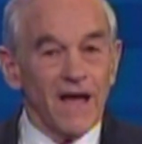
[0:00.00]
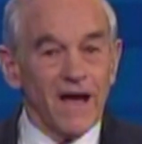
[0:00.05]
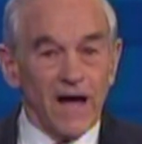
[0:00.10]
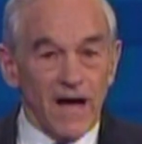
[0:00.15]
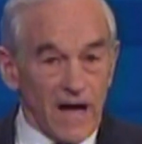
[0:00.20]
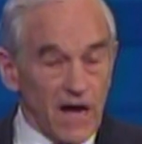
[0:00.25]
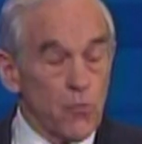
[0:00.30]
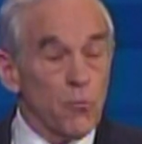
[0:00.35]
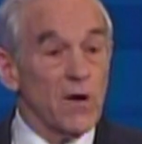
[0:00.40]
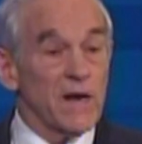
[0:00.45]

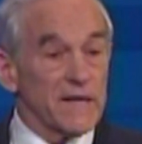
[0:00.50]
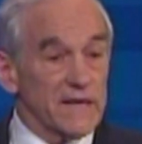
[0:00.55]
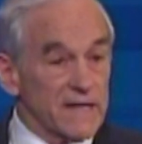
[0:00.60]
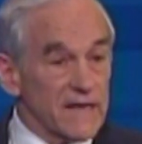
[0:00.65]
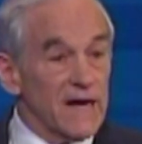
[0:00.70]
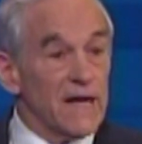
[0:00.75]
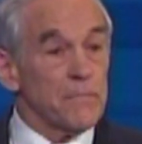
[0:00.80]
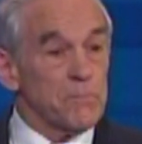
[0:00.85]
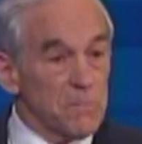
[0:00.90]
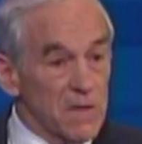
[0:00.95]
I want to
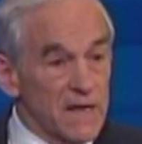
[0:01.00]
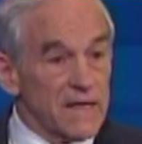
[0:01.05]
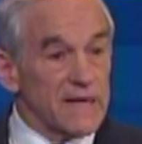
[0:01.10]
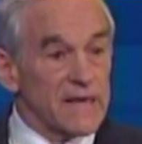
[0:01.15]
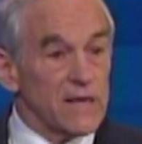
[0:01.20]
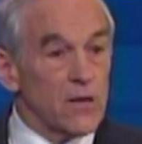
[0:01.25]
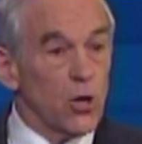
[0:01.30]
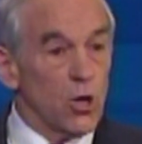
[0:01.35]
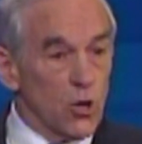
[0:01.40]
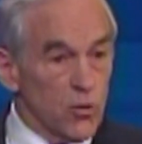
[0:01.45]
cut money,
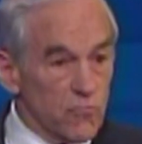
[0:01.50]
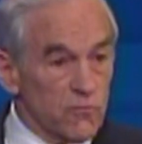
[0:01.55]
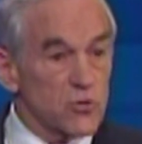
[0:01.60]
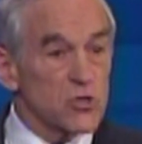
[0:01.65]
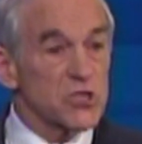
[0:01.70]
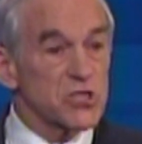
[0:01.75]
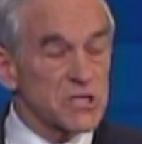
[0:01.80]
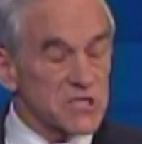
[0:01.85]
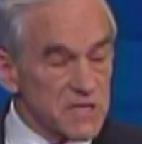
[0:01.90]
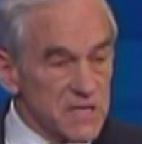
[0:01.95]

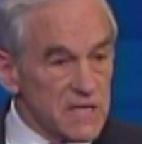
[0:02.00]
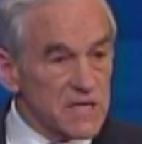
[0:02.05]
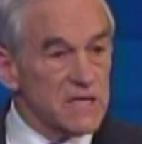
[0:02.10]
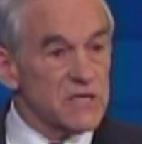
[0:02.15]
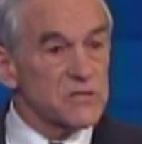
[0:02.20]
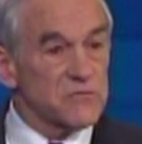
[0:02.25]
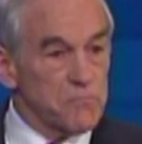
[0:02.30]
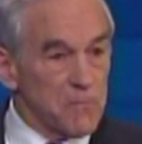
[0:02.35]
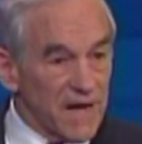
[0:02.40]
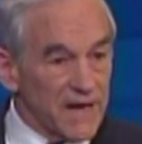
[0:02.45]

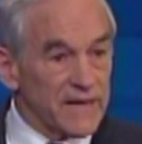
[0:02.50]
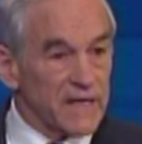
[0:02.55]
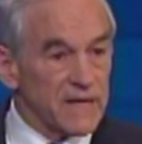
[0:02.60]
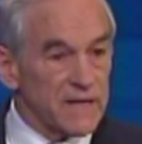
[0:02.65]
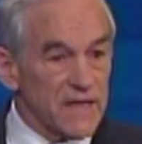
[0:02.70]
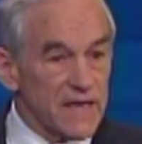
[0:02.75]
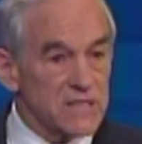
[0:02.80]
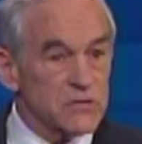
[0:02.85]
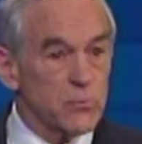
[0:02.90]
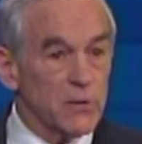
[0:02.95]
overseas money.
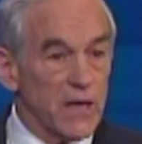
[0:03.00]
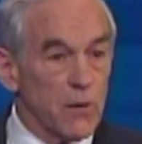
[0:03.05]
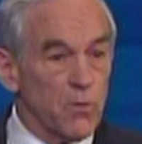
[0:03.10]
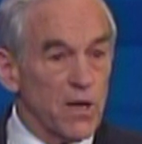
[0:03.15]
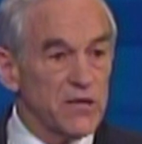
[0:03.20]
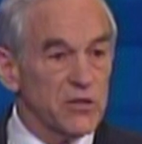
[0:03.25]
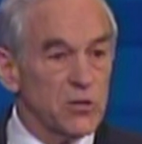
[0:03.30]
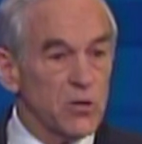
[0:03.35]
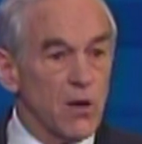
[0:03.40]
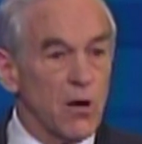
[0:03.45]
That's what I
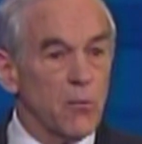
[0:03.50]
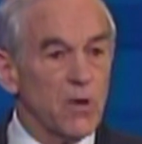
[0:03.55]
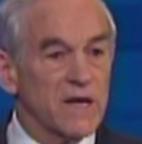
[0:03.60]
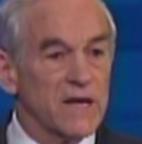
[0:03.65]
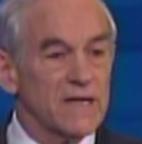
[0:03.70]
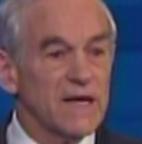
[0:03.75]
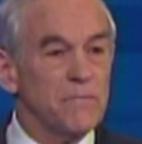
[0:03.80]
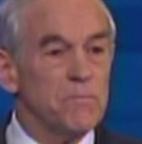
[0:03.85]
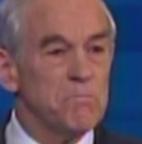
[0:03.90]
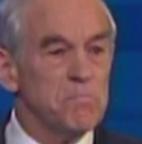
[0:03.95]
want to do. I want to
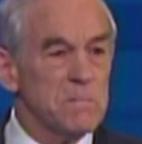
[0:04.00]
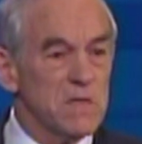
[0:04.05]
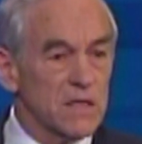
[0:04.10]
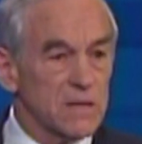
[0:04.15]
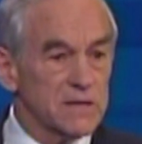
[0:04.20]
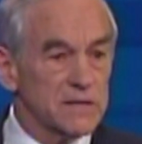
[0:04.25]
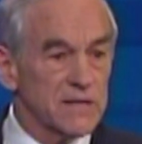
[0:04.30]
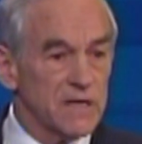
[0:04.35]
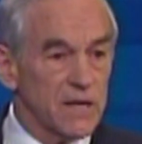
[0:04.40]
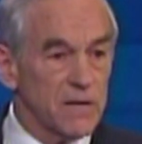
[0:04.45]
cut
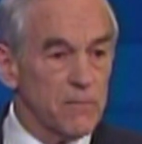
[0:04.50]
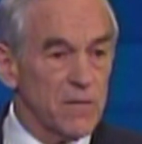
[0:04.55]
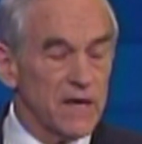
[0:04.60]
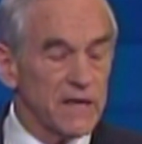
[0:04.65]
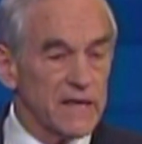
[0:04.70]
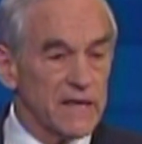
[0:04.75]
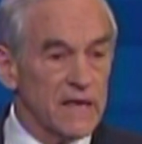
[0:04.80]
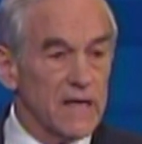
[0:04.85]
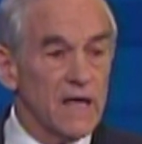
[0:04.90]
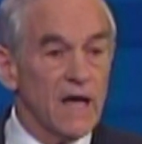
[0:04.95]
military
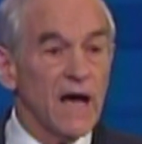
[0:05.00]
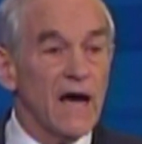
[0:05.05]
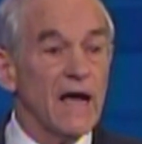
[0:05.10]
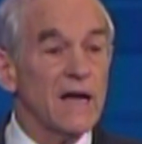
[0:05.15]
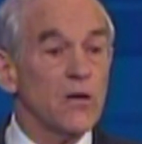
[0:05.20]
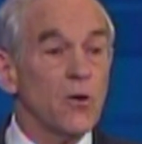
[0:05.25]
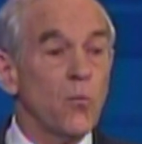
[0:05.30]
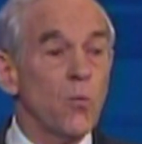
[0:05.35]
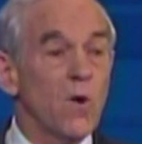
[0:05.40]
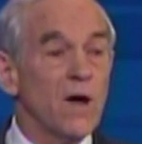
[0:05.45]
money. I
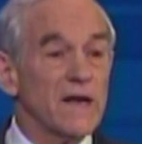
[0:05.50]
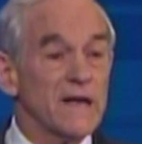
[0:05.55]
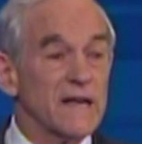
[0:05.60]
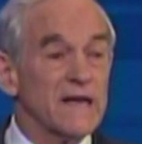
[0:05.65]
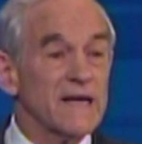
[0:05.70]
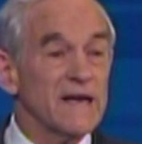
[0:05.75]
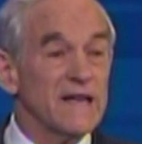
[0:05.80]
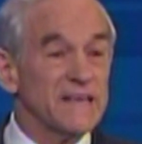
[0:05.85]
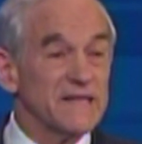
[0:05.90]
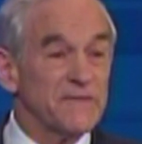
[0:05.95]
don't want to
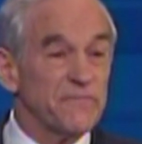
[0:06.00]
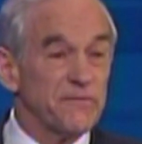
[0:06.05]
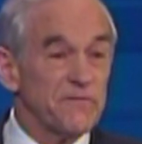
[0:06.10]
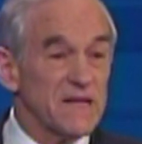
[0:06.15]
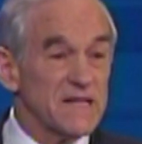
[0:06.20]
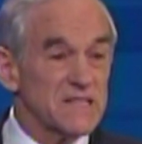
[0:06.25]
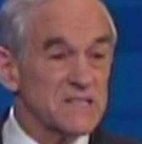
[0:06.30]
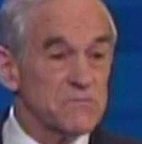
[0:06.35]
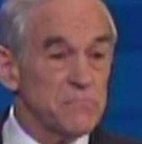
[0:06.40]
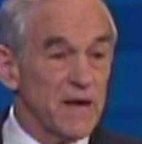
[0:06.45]
cut
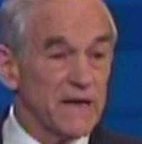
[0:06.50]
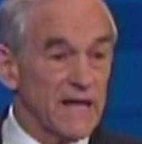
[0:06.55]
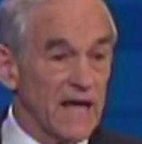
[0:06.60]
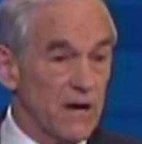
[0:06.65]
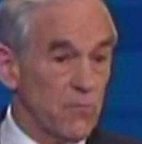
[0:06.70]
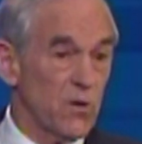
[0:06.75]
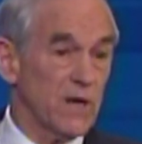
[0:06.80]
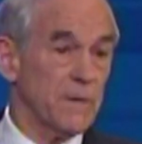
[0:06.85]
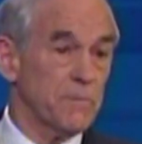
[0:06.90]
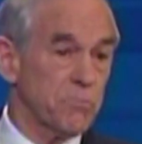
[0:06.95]
defense money. I
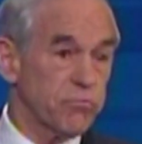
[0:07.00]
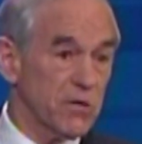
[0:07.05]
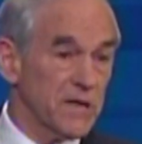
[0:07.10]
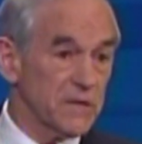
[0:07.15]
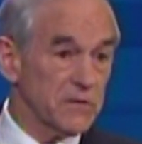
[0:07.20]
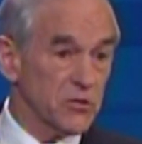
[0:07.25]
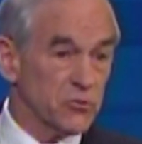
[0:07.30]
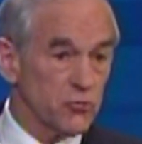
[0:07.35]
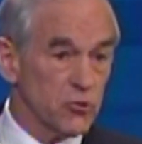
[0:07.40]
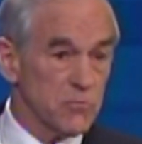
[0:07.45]
want to bring
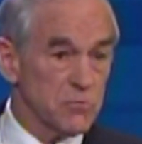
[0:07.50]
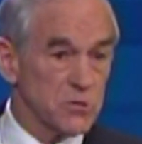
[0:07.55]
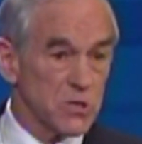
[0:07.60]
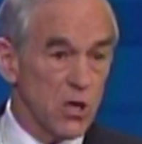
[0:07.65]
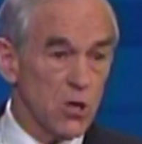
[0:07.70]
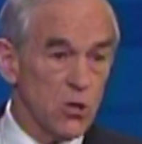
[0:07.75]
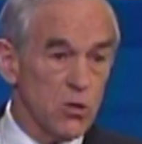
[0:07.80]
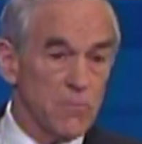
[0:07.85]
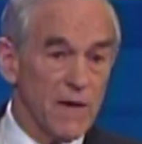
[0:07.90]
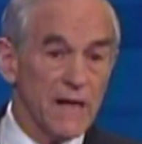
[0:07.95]
the troops
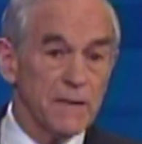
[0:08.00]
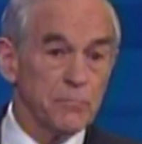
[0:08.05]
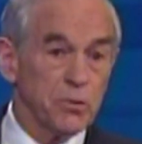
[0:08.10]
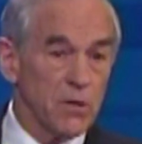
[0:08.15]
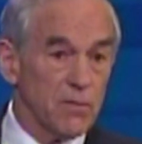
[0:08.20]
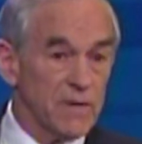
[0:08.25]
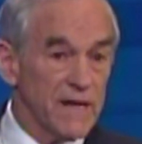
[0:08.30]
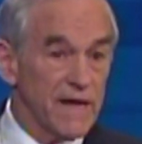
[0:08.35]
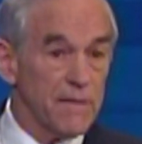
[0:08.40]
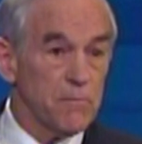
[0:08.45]
home. I'd
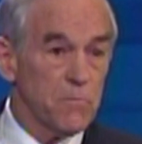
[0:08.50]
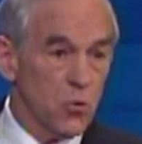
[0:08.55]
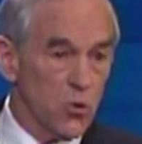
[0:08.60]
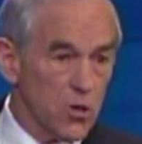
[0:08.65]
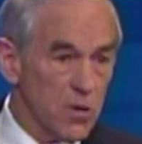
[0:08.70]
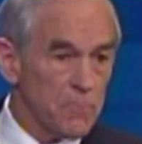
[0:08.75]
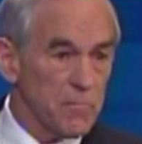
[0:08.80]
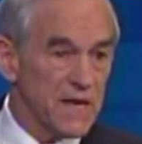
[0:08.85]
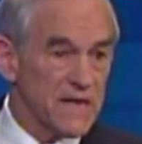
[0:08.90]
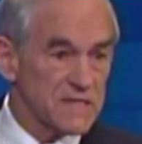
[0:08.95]
probably have more
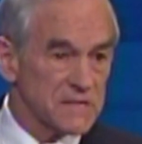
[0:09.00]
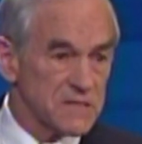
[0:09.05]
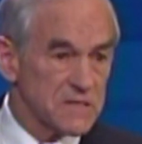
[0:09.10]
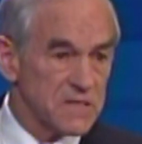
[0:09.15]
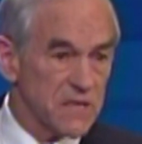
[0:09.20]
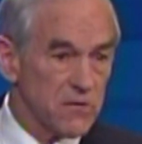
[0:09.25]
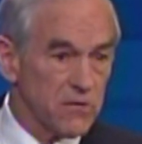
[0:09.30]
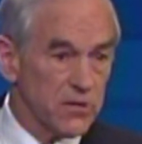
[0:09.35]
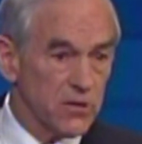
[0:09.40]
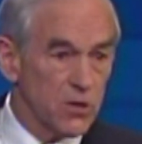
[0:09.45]
bases
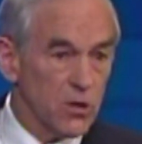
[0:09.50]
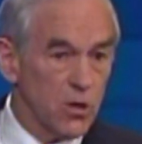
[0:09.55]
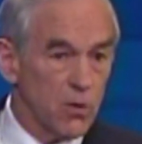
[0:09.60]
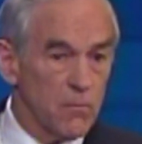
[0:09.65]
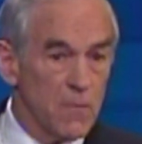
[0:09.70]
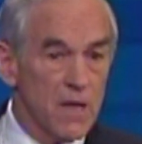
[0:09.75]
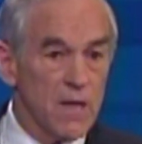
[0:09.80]
here at home.